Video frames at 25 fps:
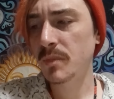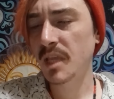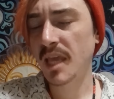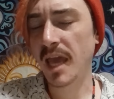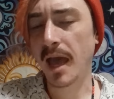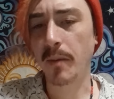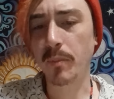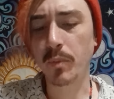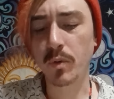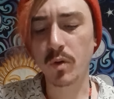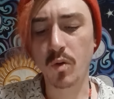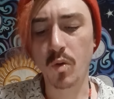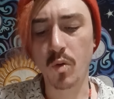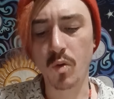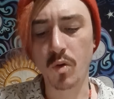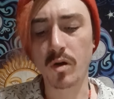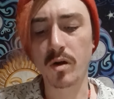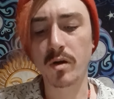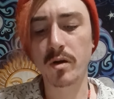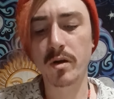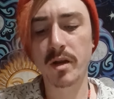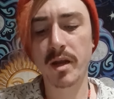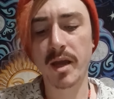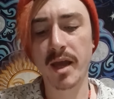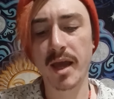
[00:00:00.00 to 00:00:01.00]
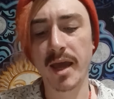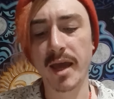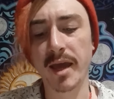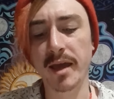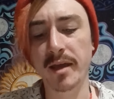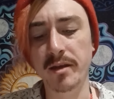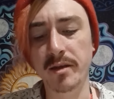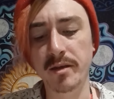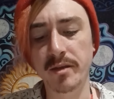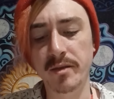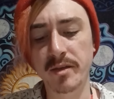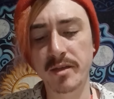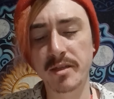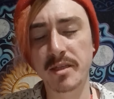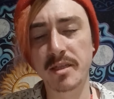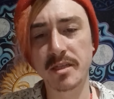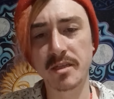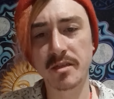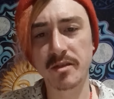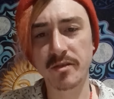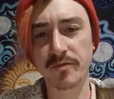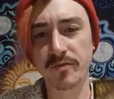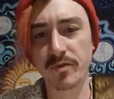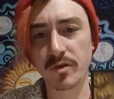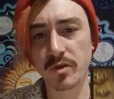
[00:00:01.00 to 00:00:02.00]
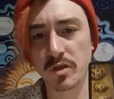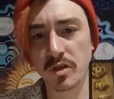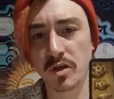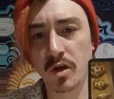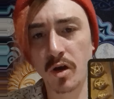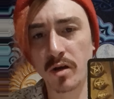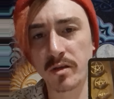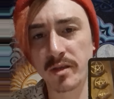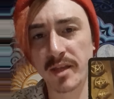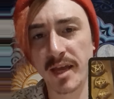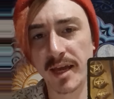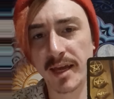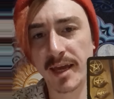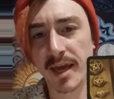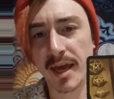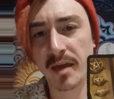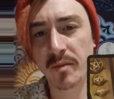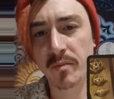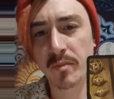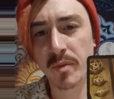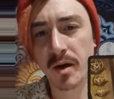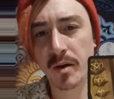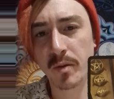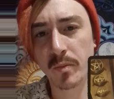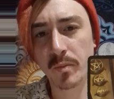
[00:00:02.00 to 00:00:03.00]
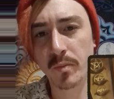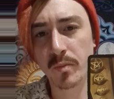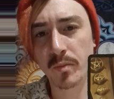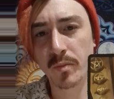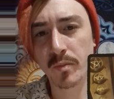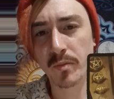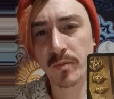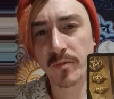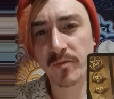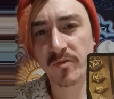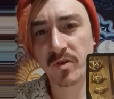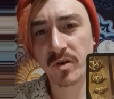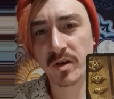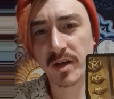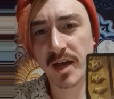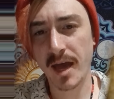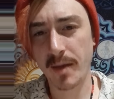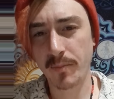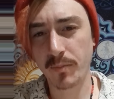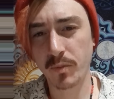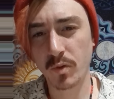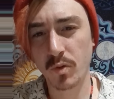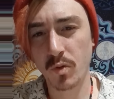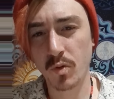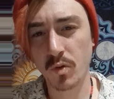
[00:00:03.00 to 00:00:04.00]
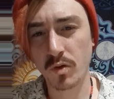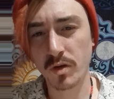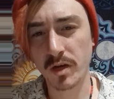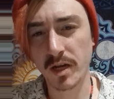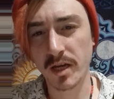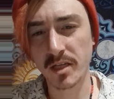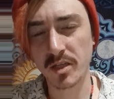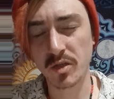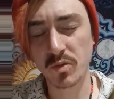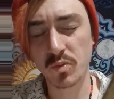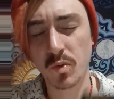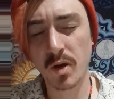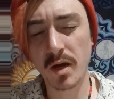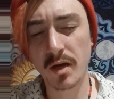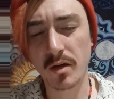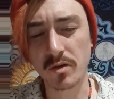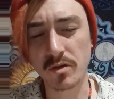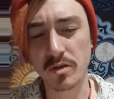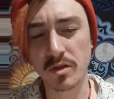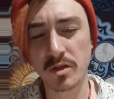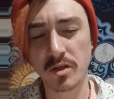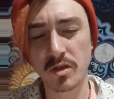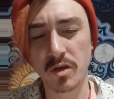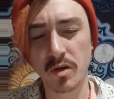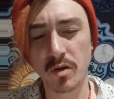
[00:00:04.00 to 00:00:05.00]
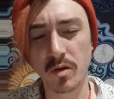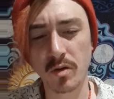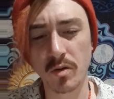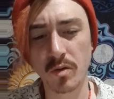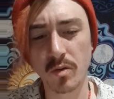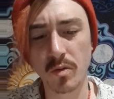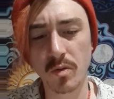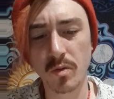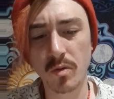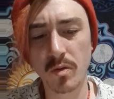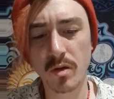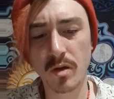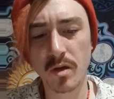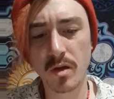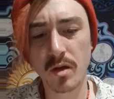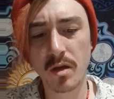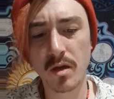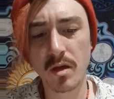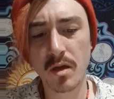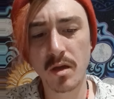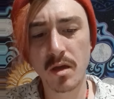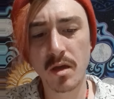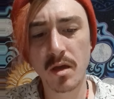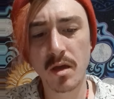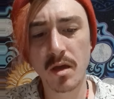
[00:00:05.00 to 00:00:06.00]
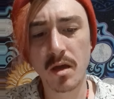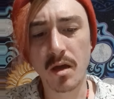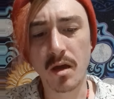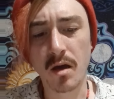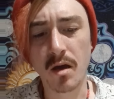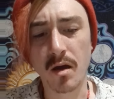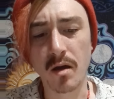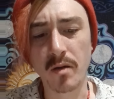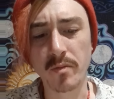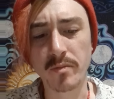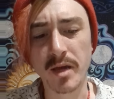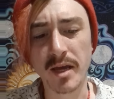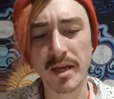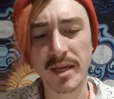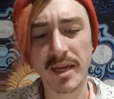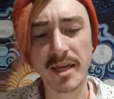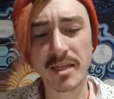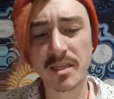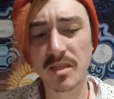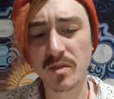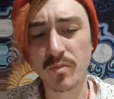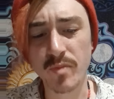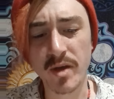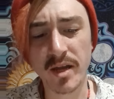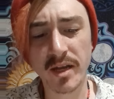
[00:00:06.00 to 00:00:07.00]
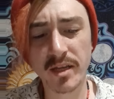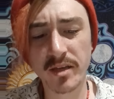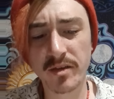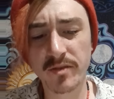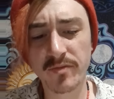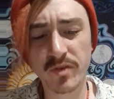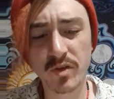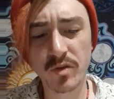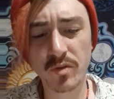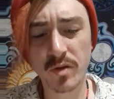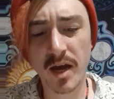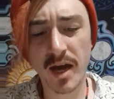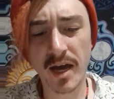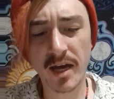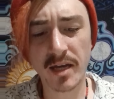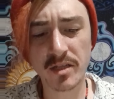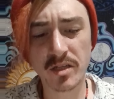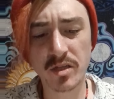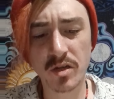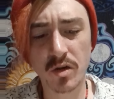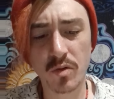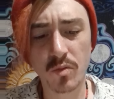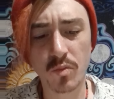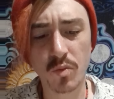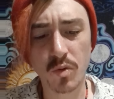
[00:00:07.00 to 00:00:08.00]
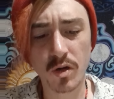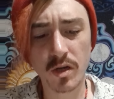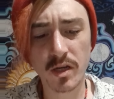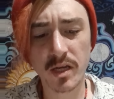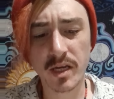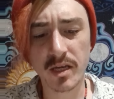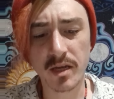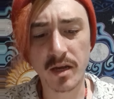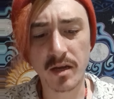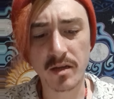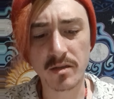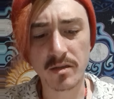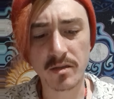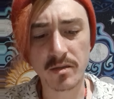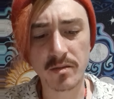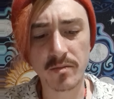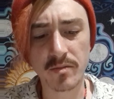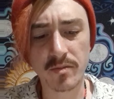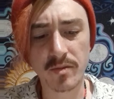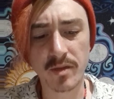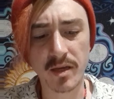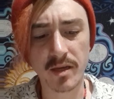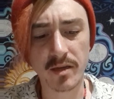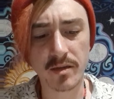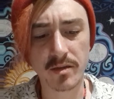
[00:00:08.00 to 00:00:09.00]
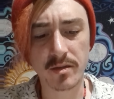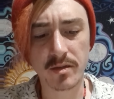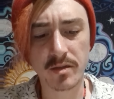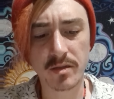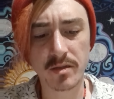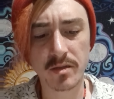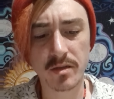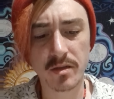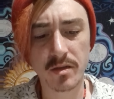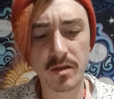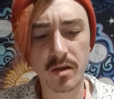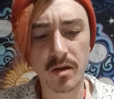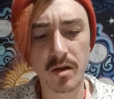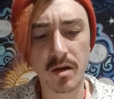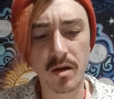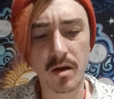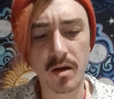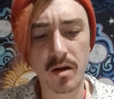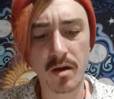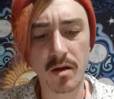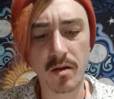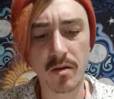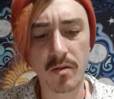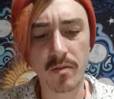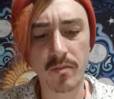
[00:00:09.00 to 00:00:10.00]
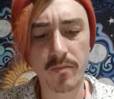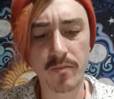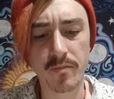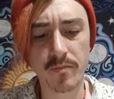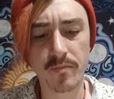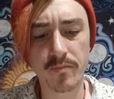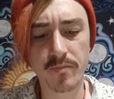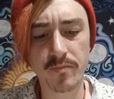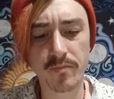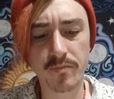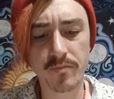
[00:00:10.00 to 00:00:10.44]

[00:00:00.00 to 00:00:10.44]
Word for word: Capricorn, and this is the first card that came out for Capricorn as well. So um, I guess many of you guys are working on things. Um,